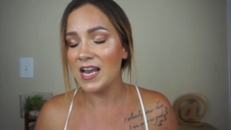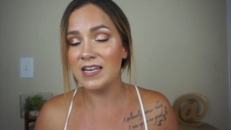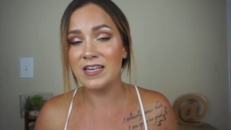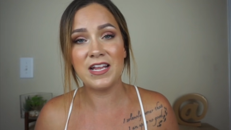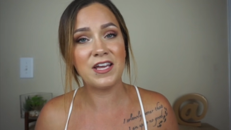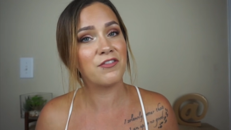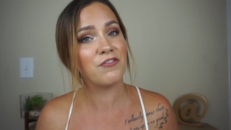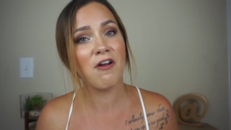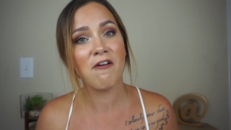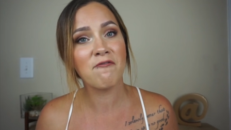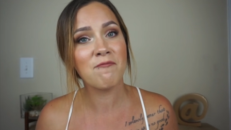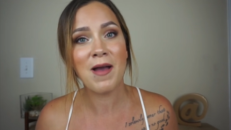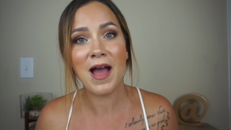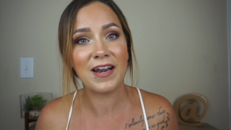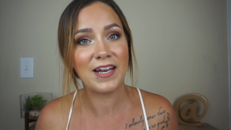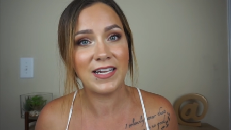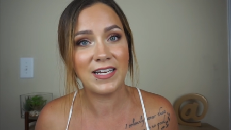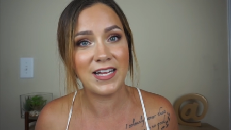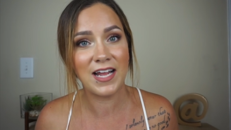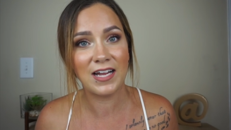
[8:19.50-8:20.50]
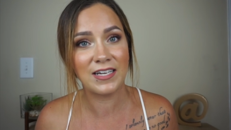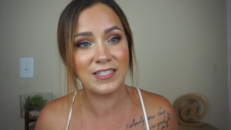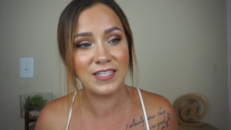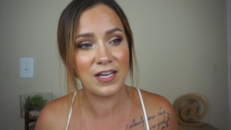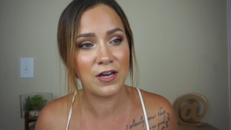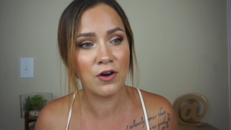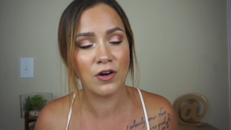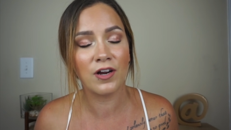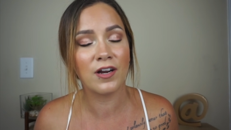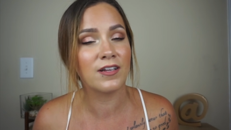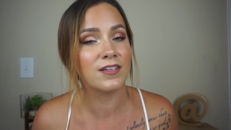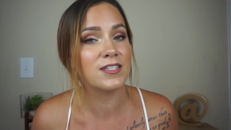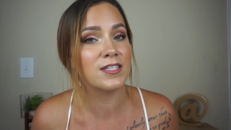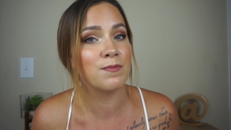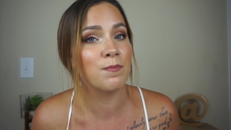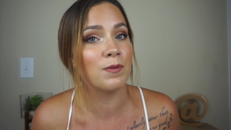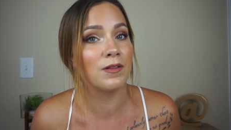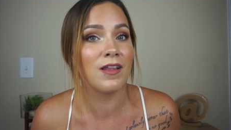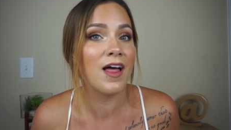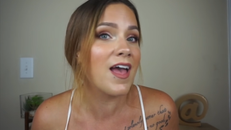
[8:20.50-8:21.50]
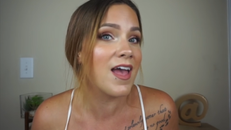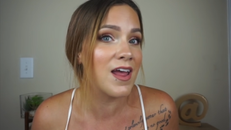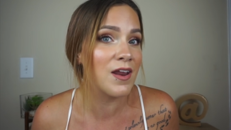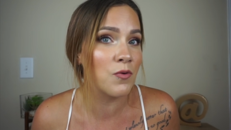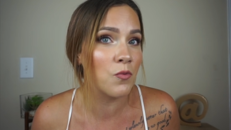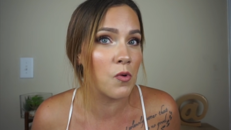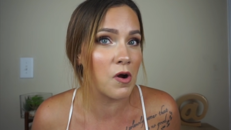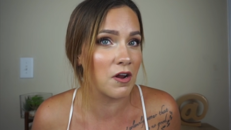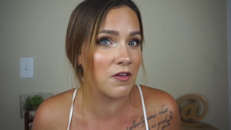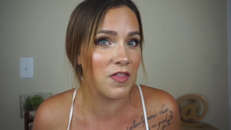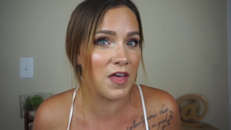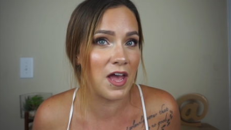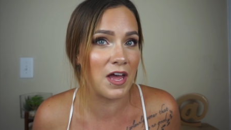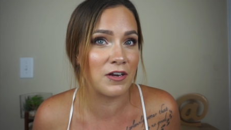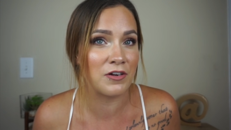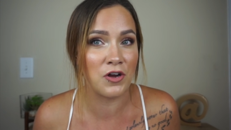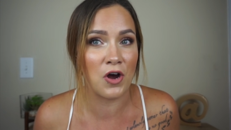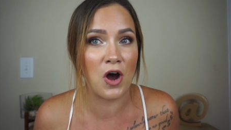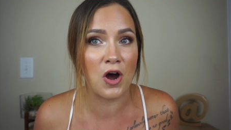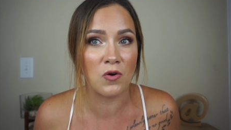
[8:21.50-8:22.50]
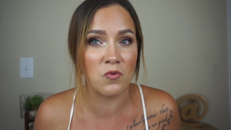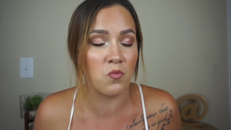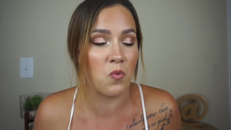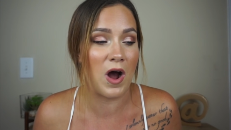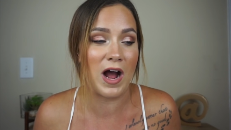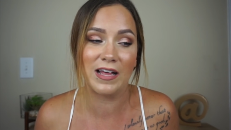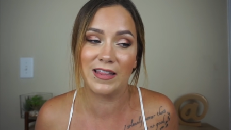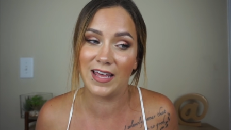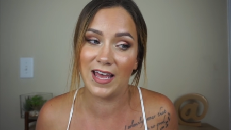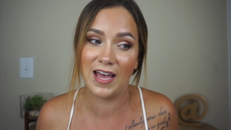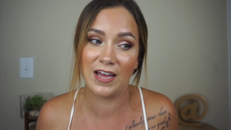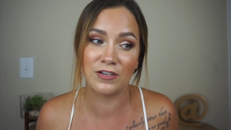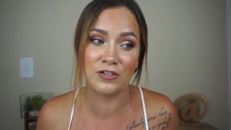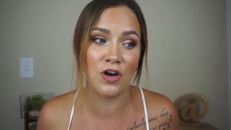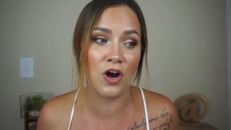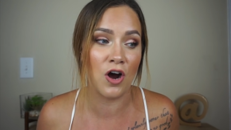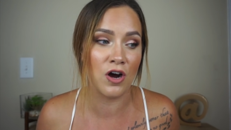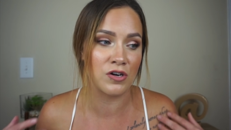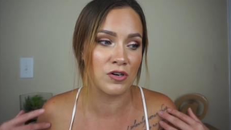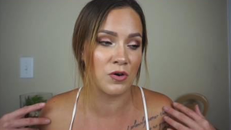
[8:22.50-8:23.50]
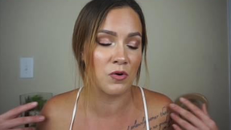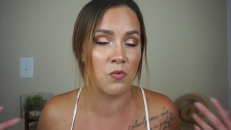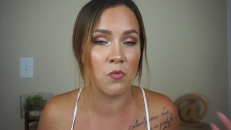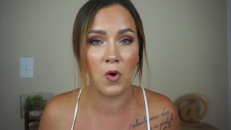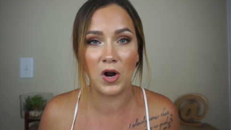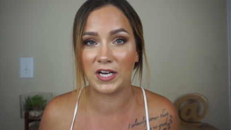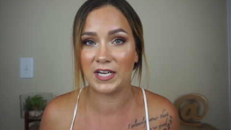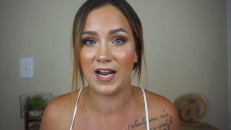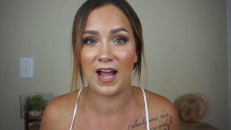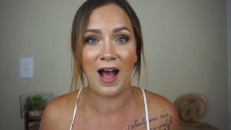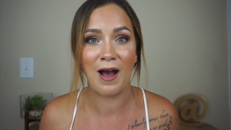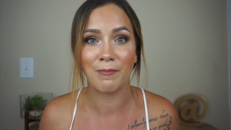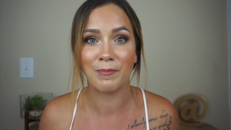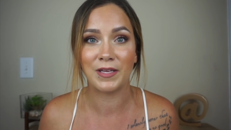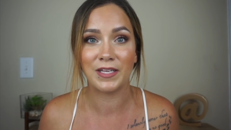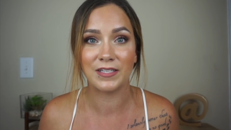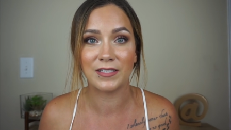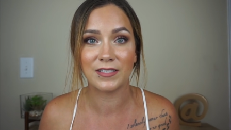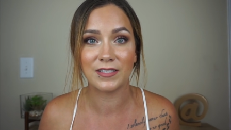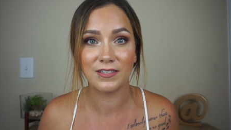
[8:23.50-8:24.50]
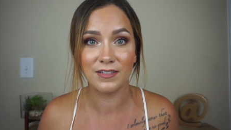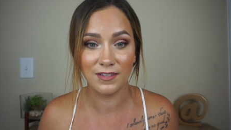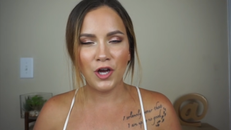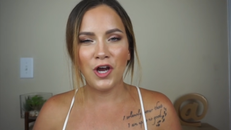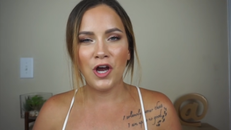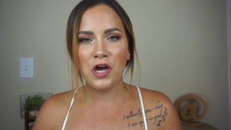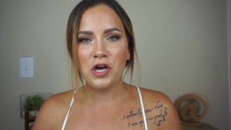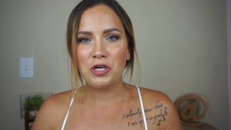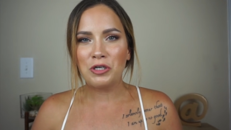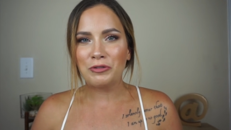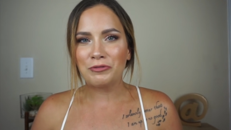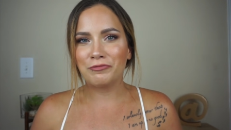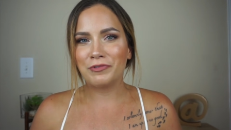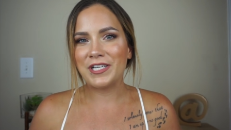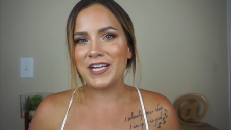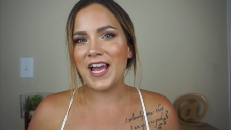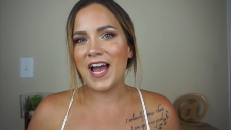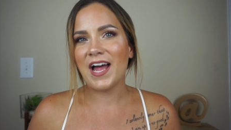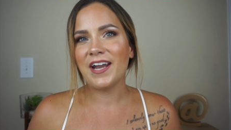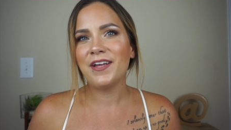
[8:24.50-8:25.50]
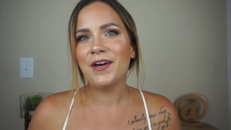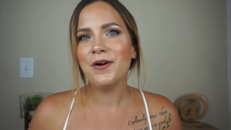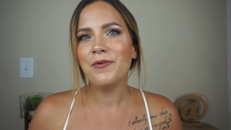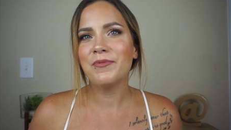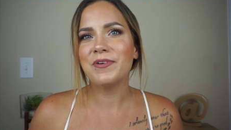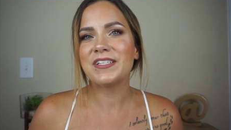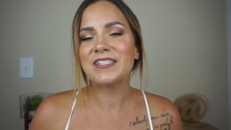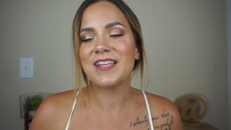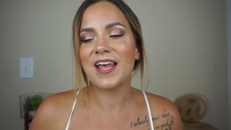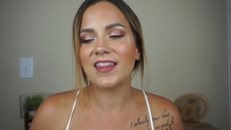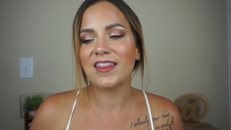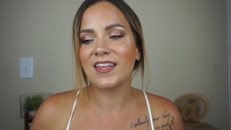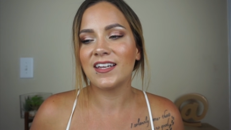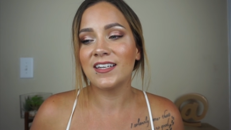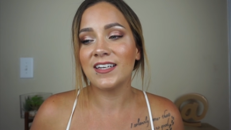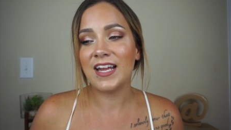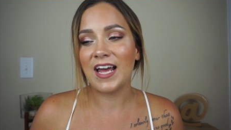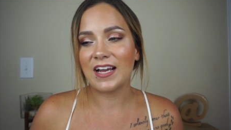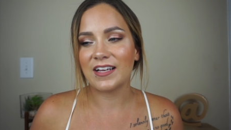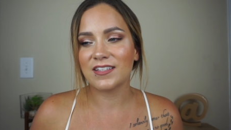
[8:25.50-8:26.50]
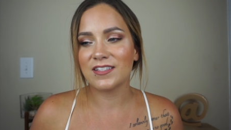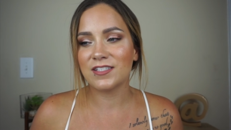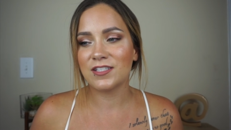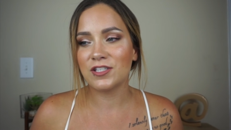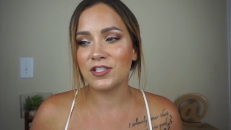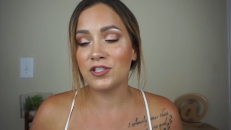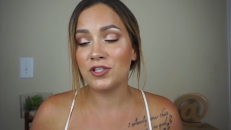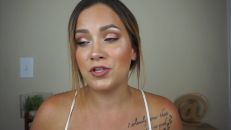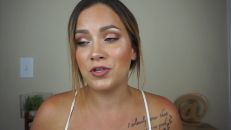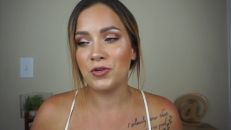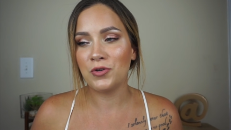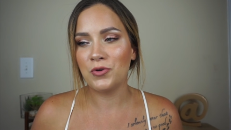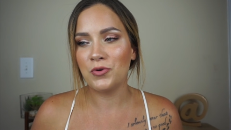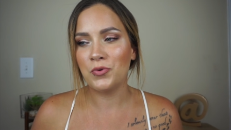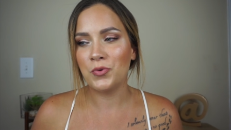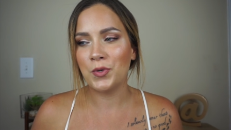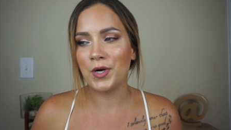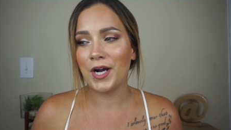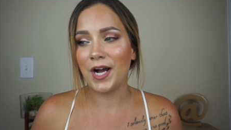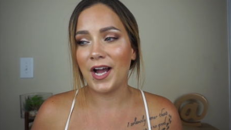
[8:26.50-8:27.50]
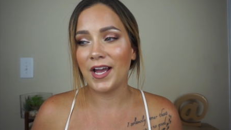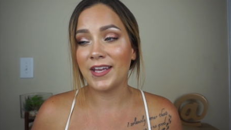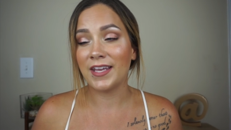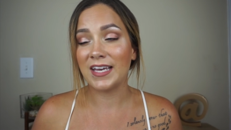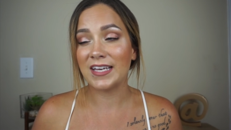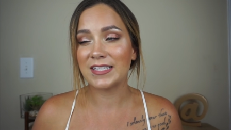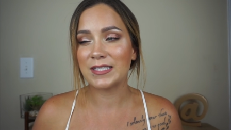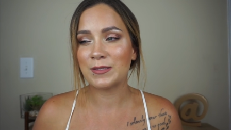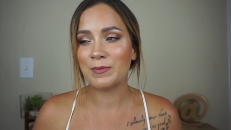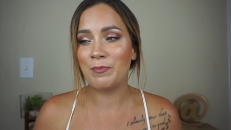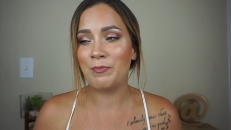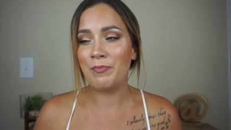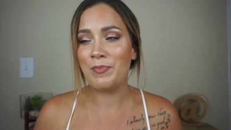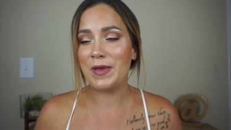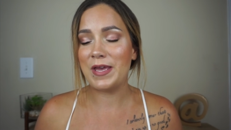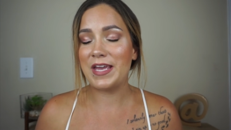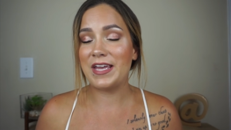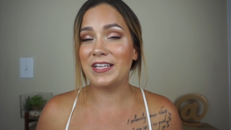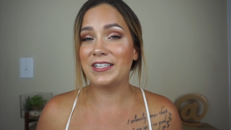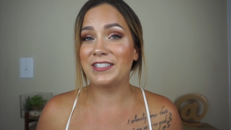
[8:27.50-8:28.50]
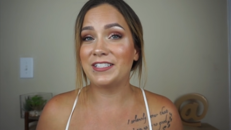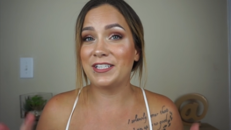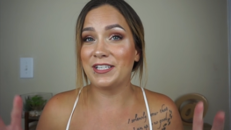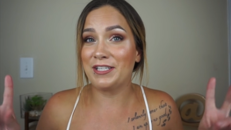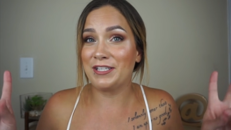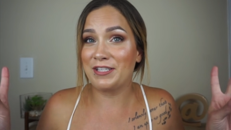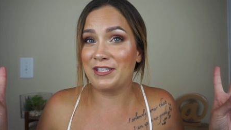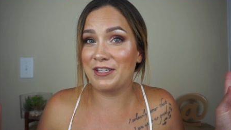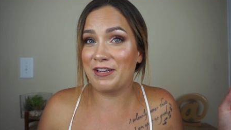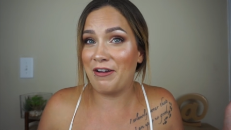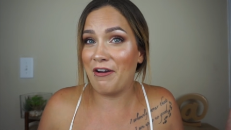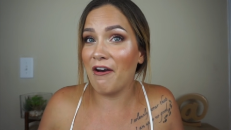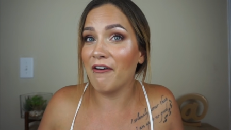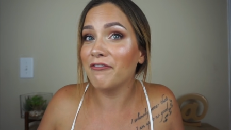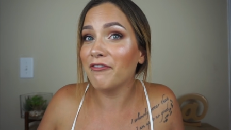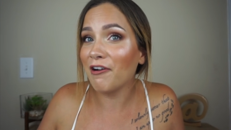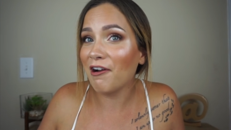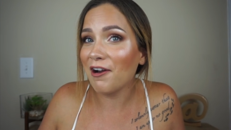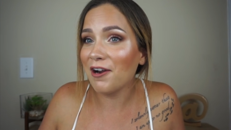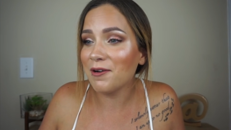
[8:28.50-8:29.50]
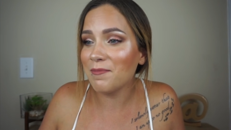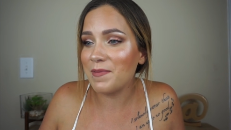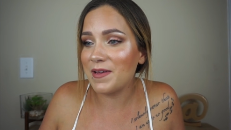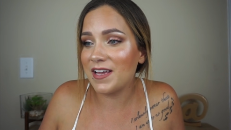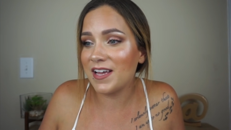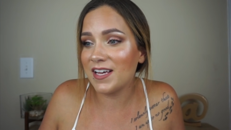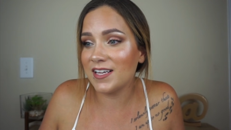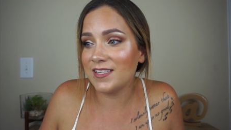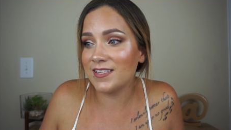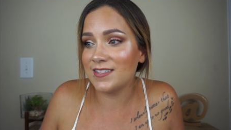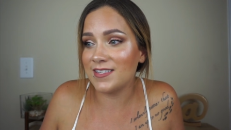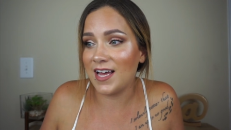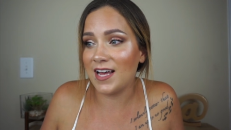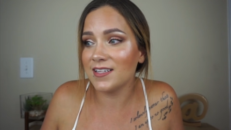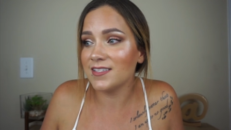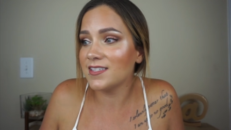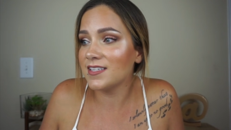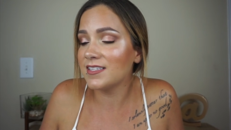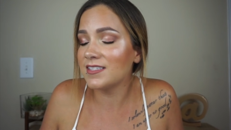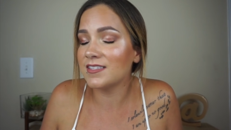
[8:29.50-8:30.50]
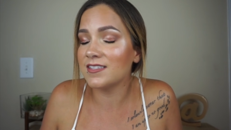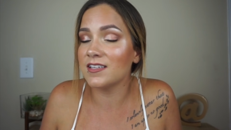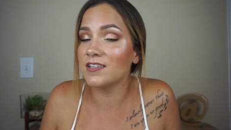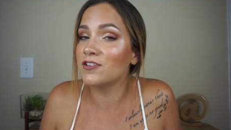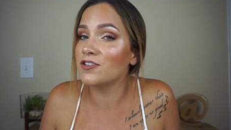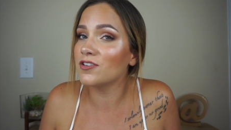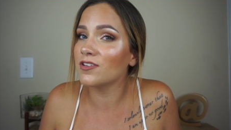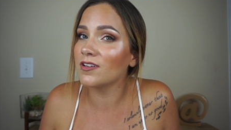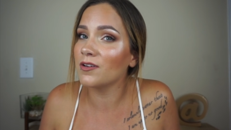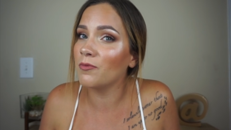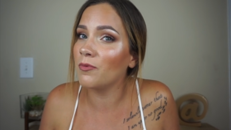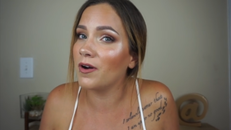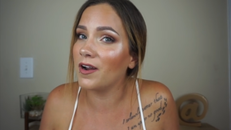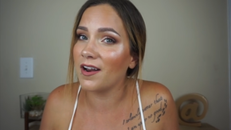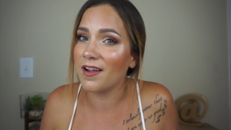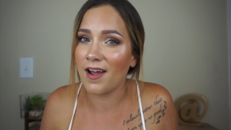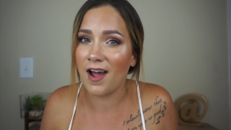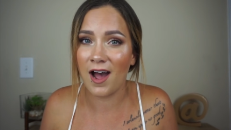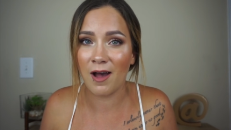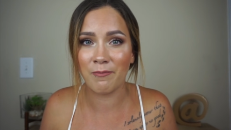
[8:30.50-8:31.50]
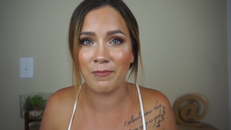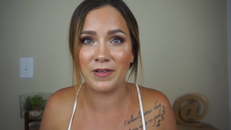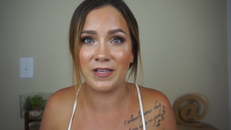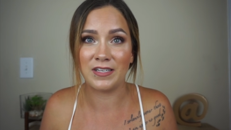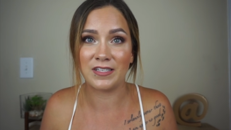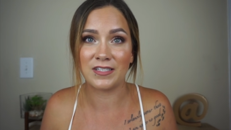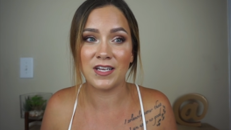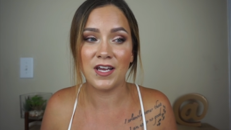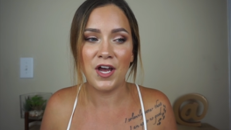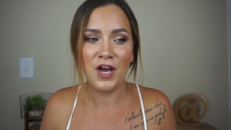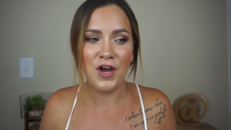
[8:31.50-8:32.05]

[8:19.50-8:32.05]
neither of them had any idea or could explain where they had gone, why they had gone, or what had happened. Riana was the next to, I guess, be discovered because that's essentially what happened.